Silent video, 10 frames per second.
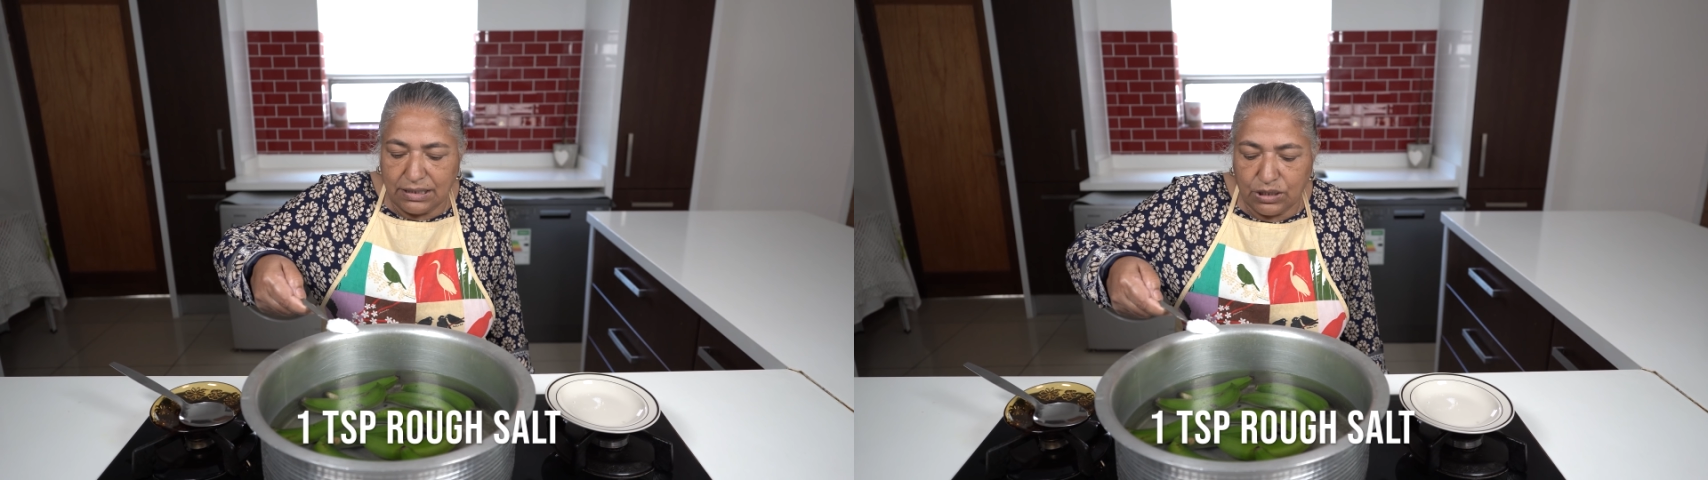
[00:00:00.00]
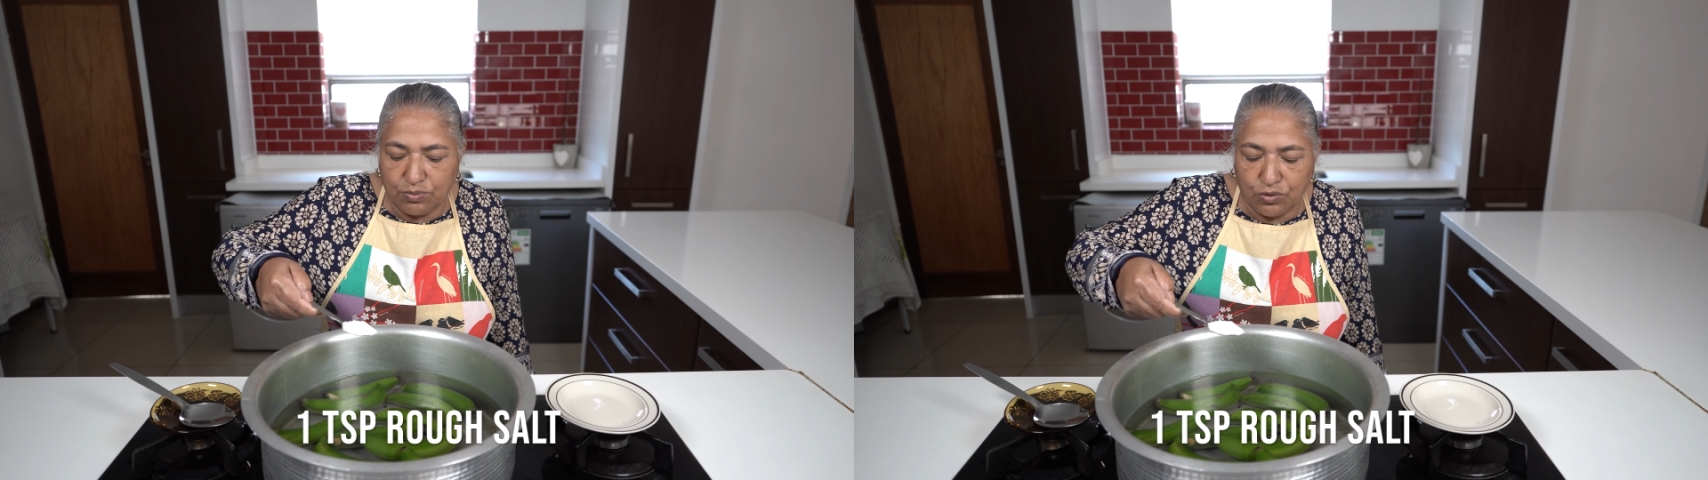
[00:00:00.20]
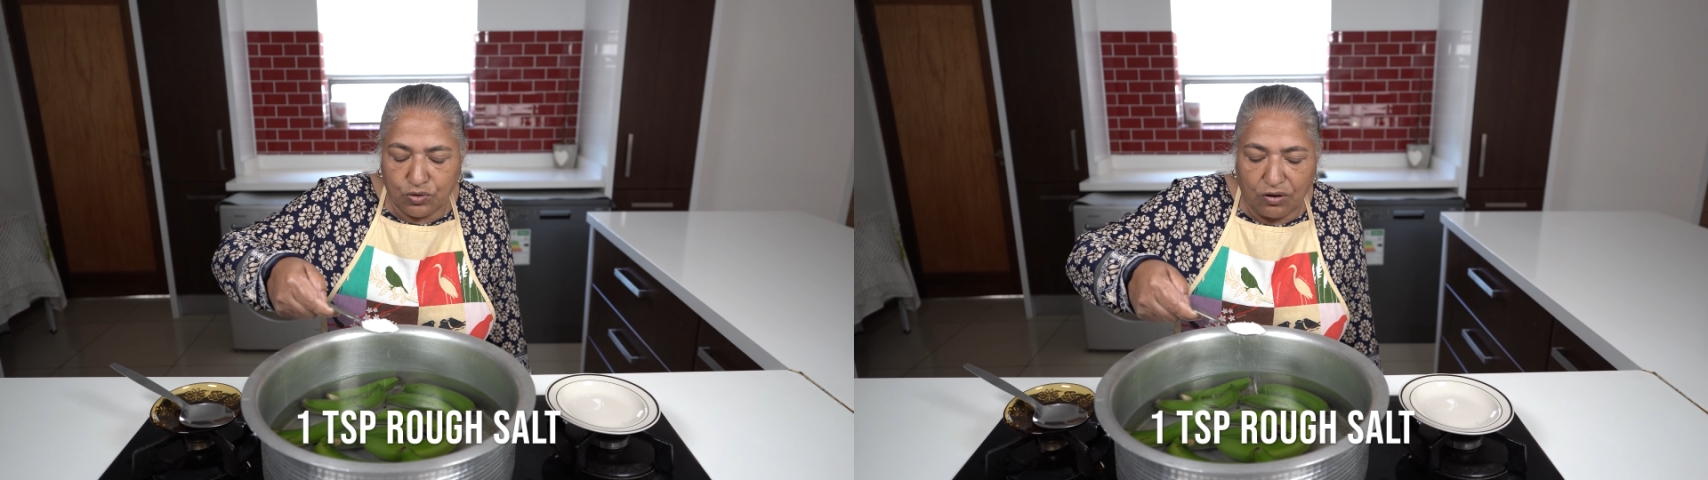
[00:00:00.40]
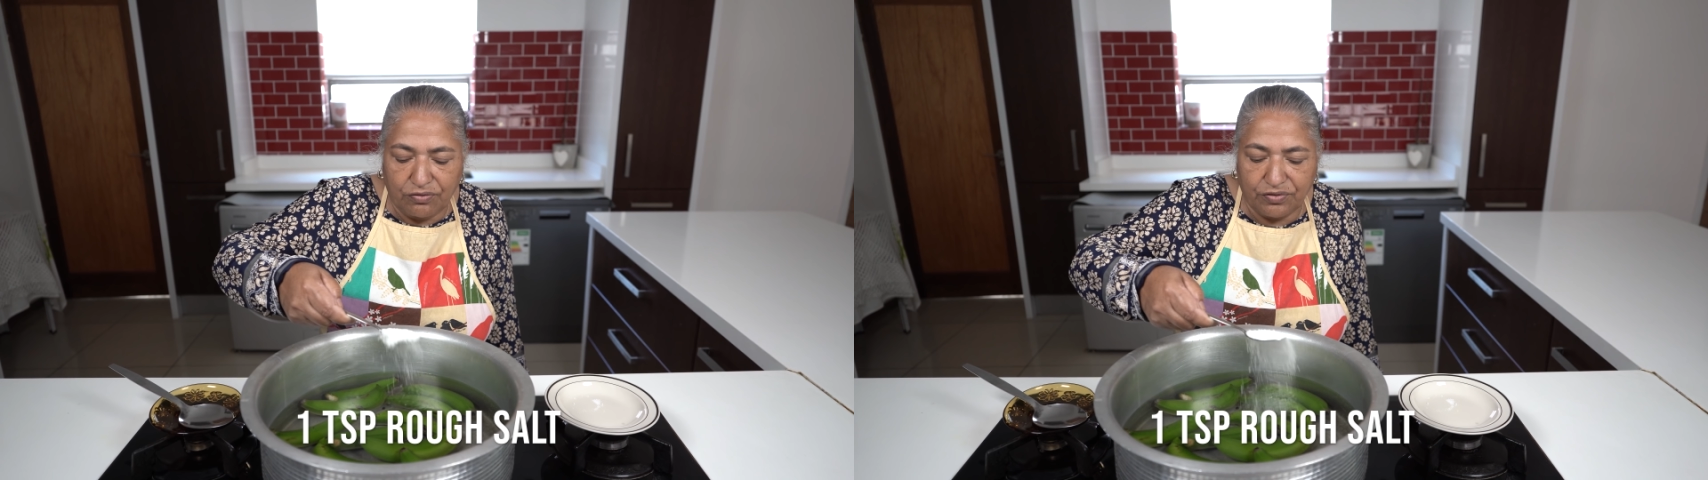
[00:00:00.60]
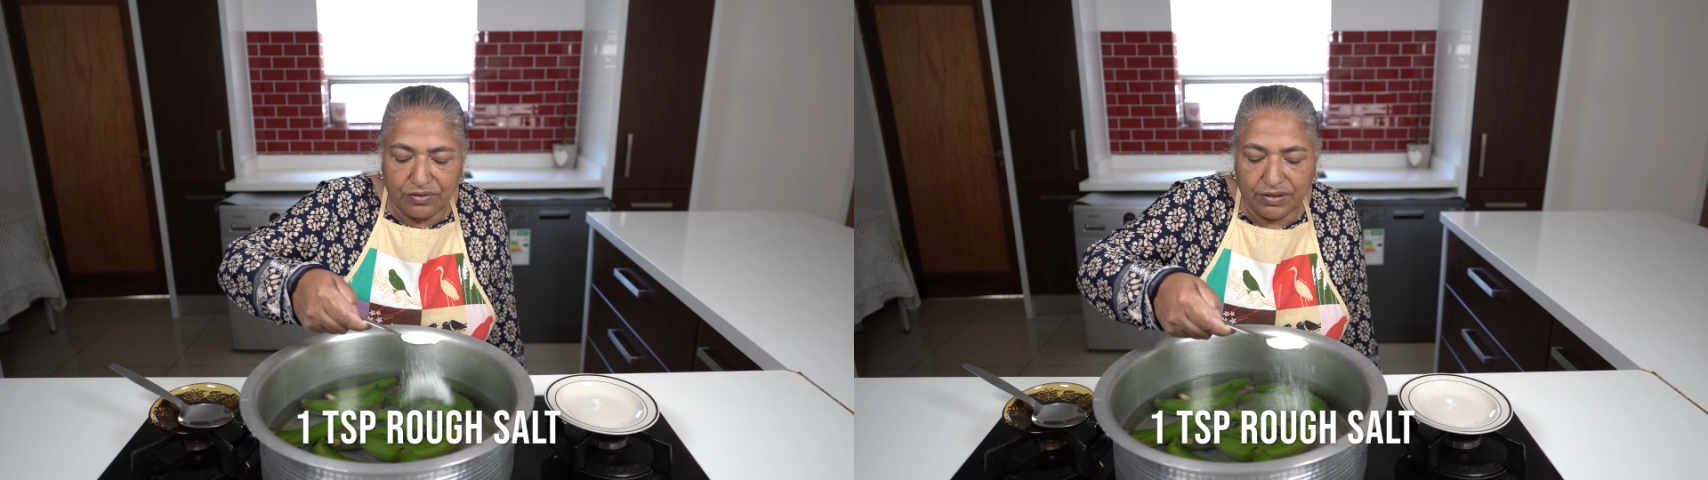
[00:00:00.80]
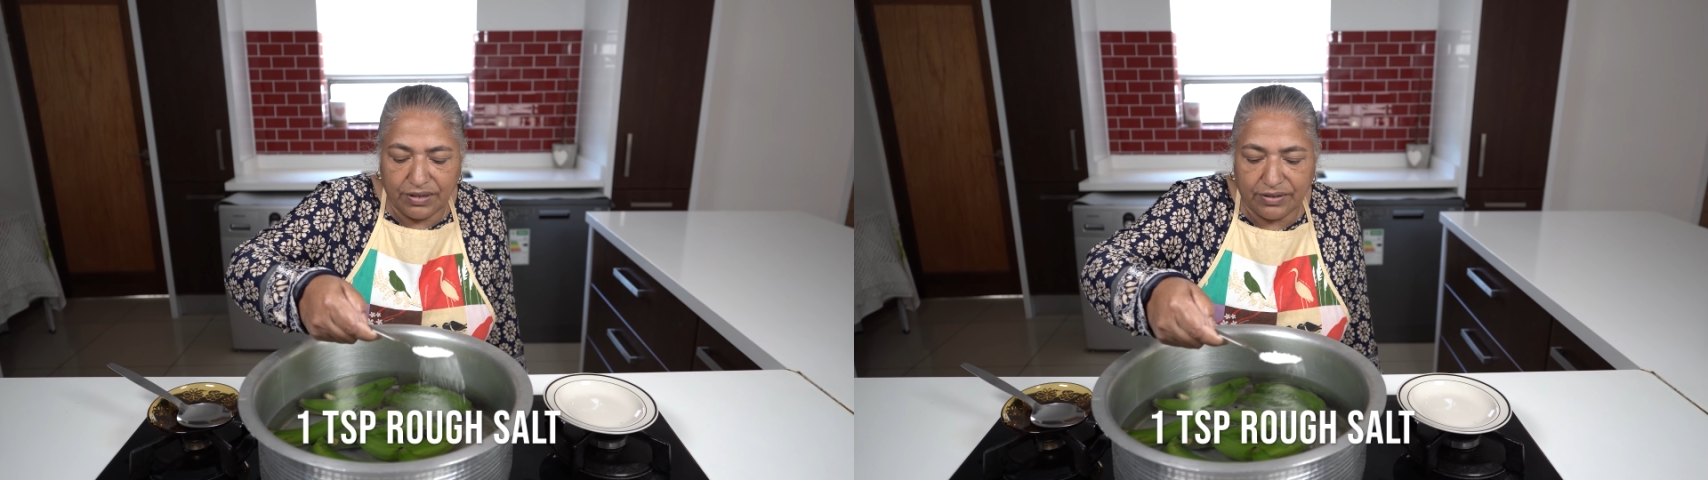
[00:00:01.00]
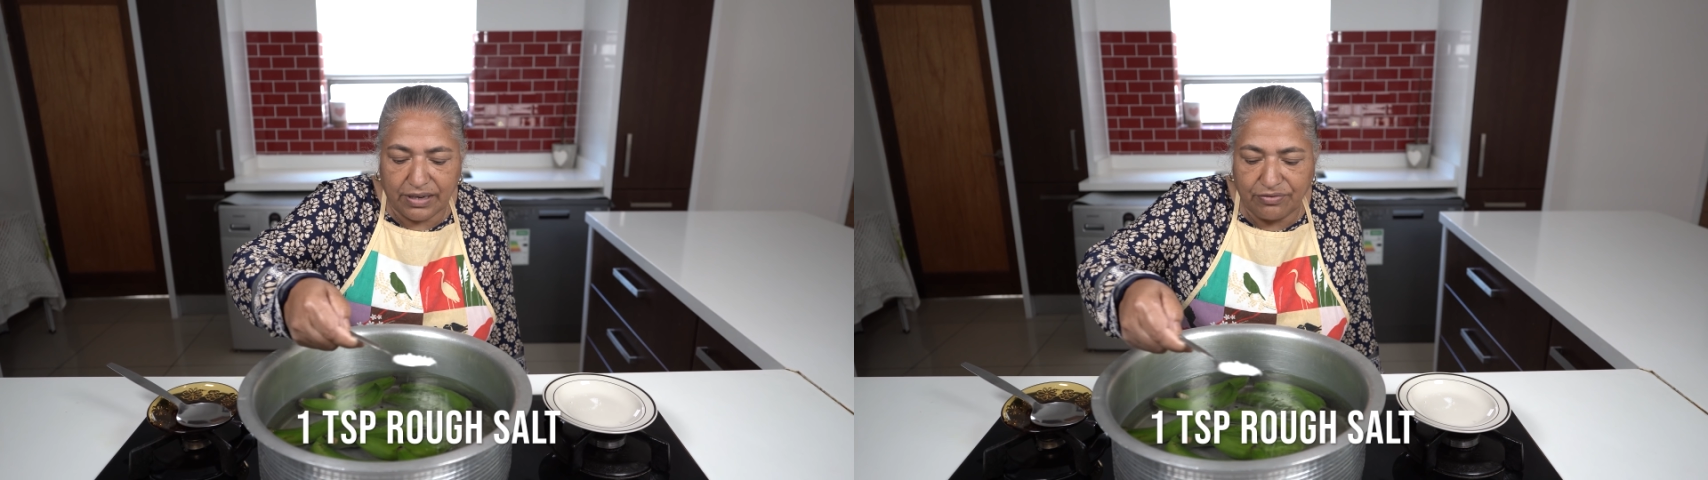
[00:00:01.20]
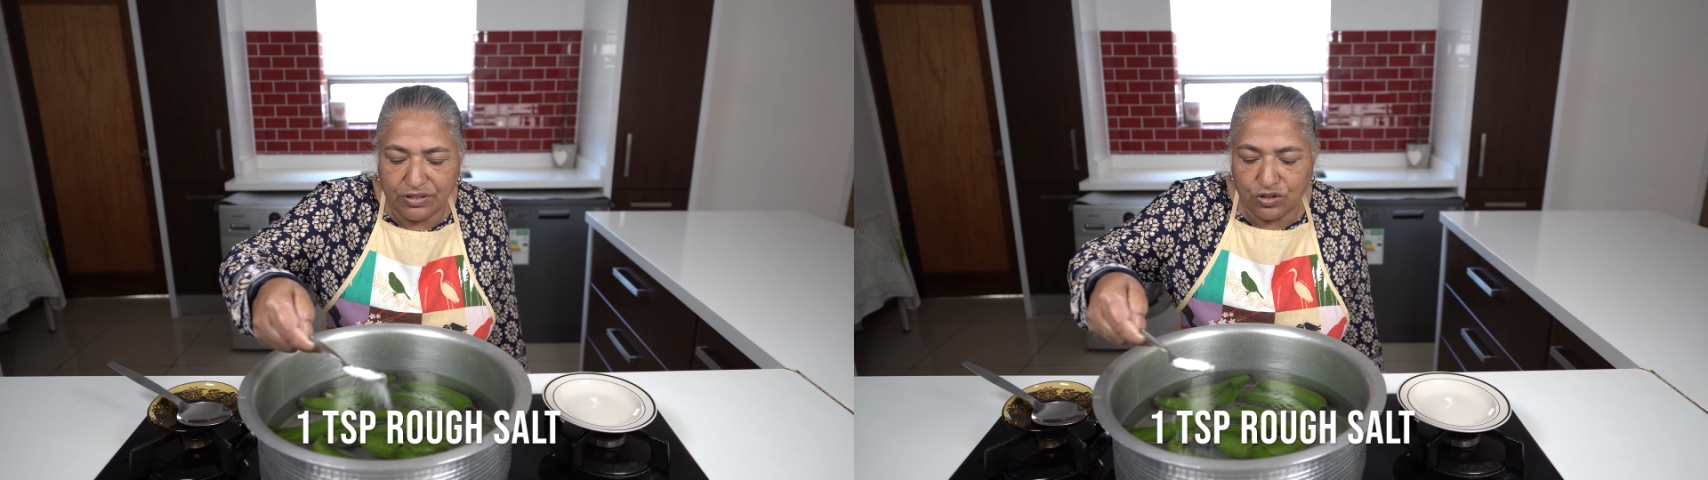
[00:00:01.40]
teaspoon of
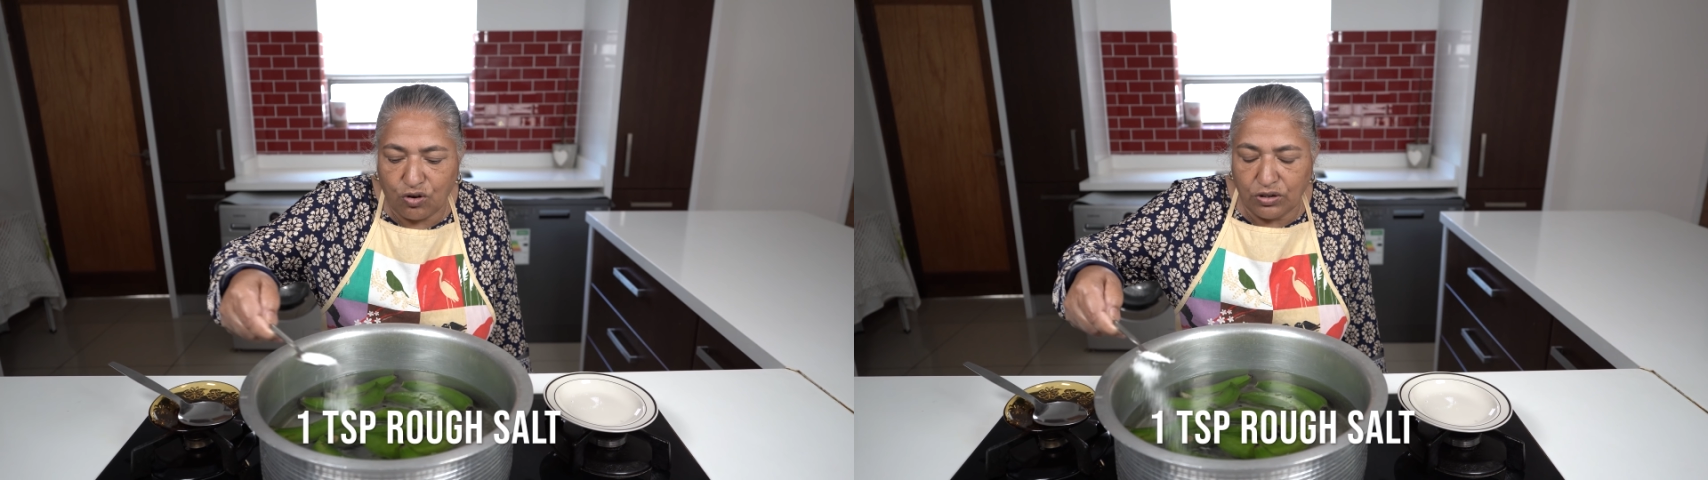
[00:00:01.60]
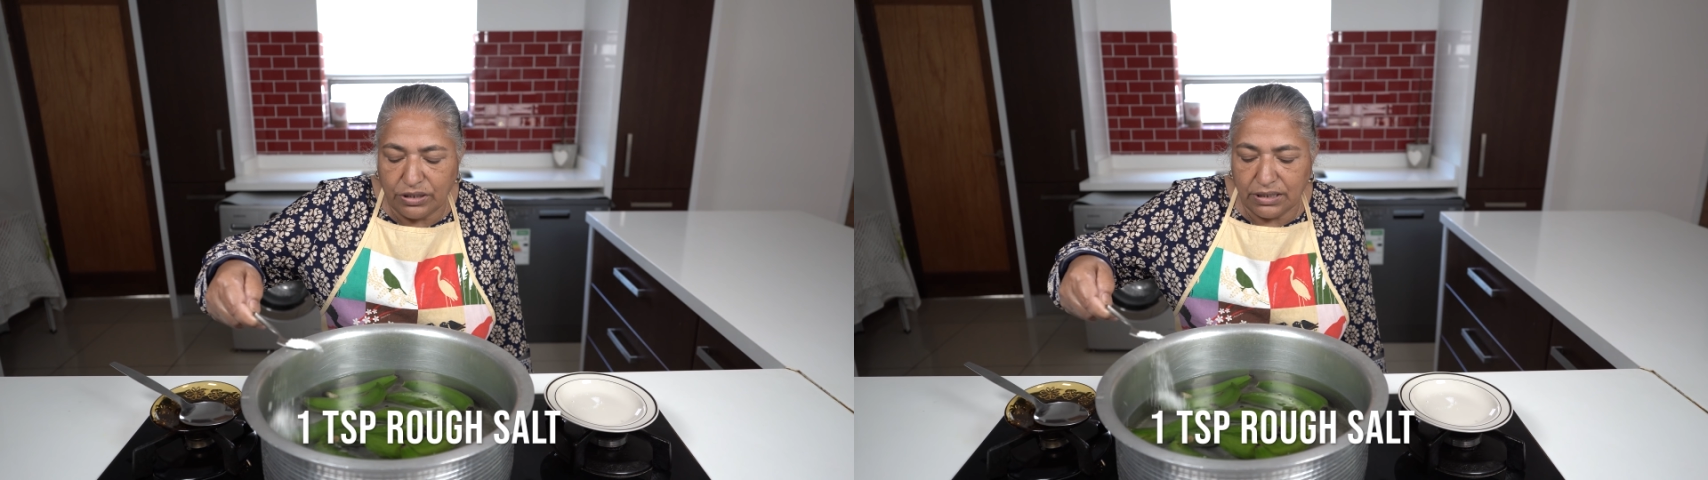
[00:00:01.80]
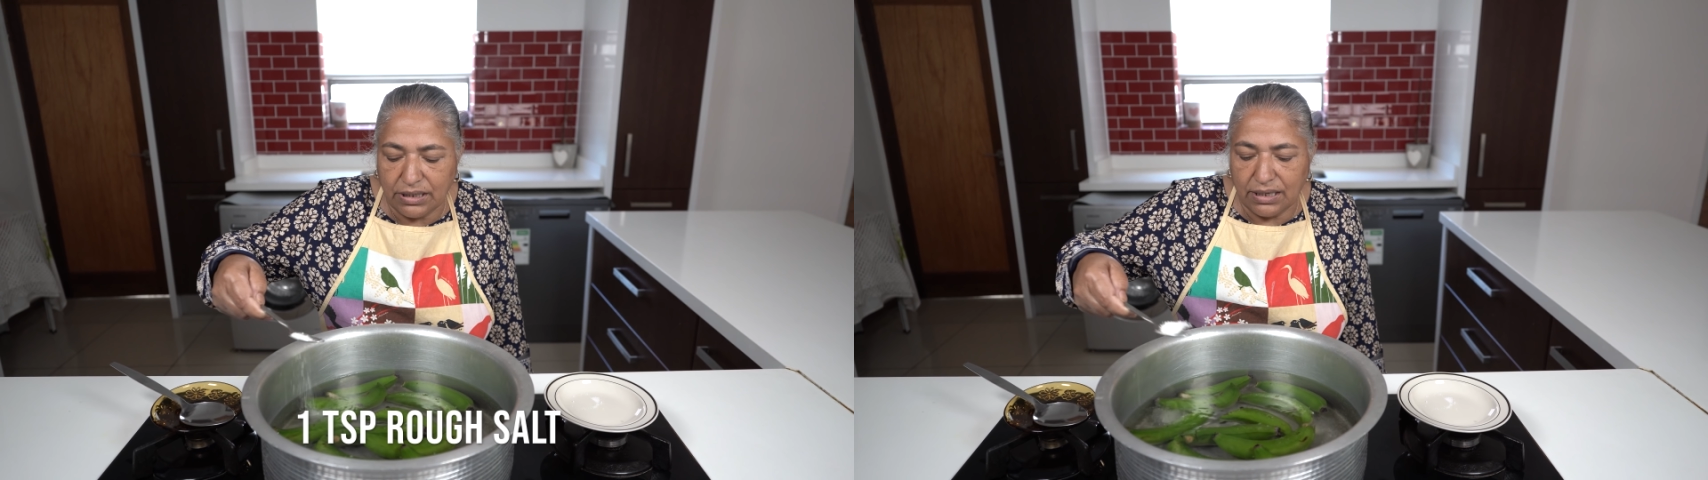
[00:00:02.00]
rough salt